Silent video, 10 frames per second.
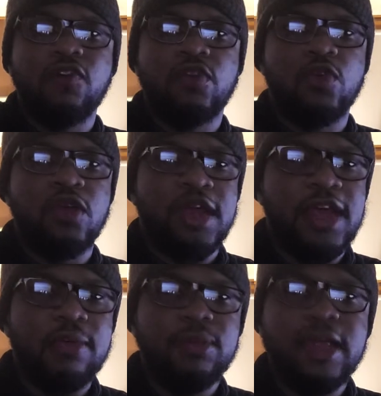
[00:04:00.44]
record
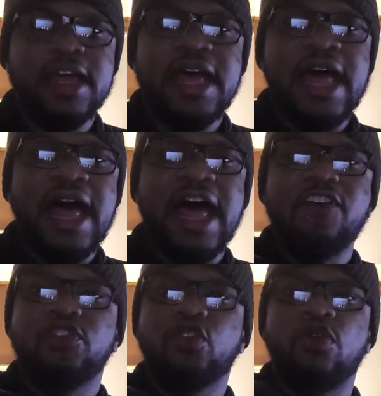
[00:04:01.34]
gameplay, I
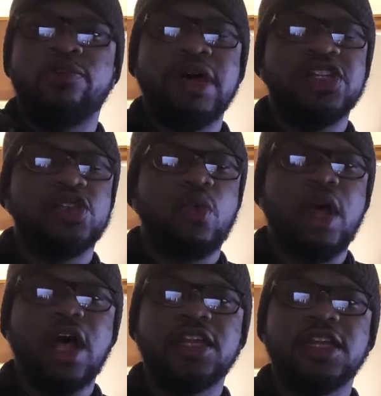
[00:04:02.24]
have it on best
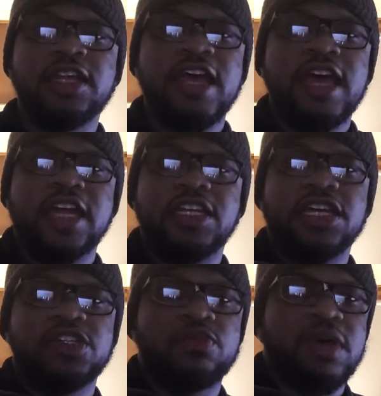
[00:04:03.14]
quality. It
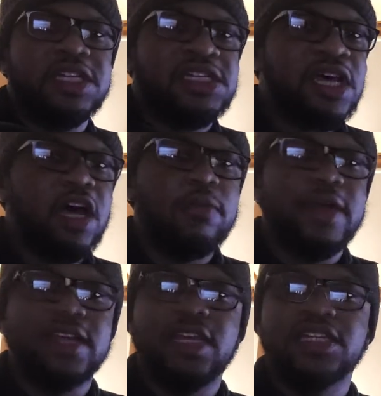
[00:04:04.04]
doesn't mess
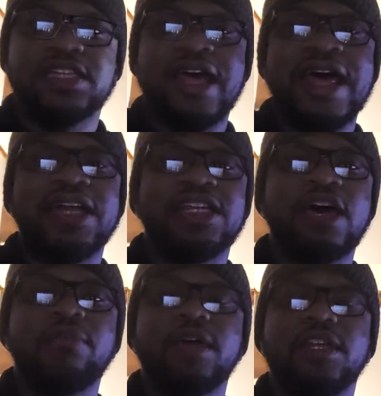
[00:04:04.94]
up. It doesn't act
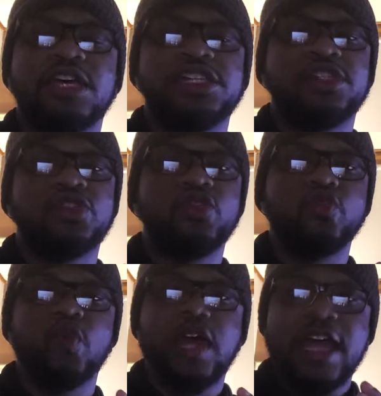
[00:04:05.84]
up. It doesn't
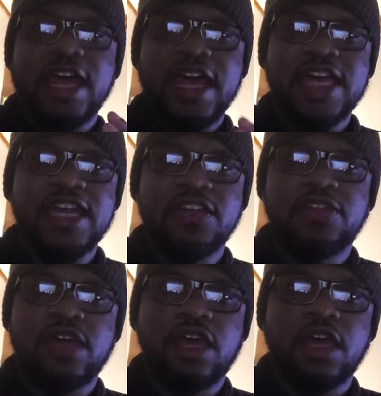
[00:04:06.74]
do
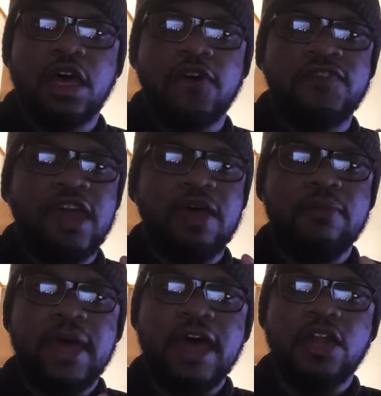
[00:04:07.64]
anything of
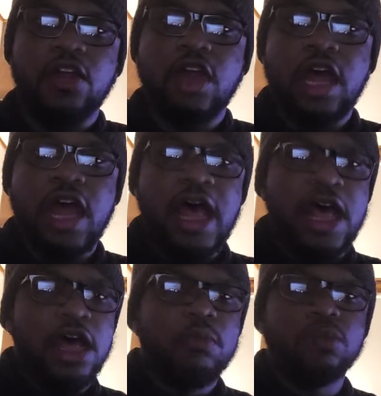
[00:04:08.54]
that matter.
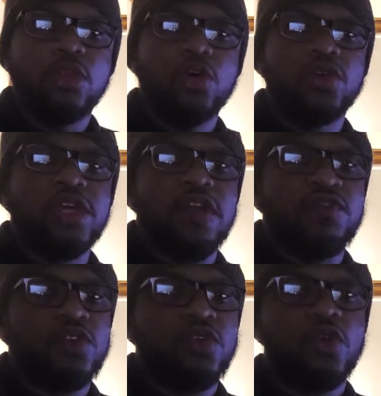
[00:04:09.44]
I uploaded. I
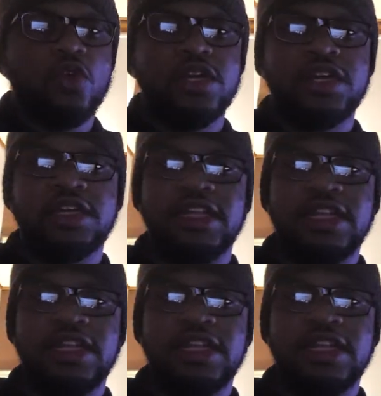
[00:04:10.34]
recorded.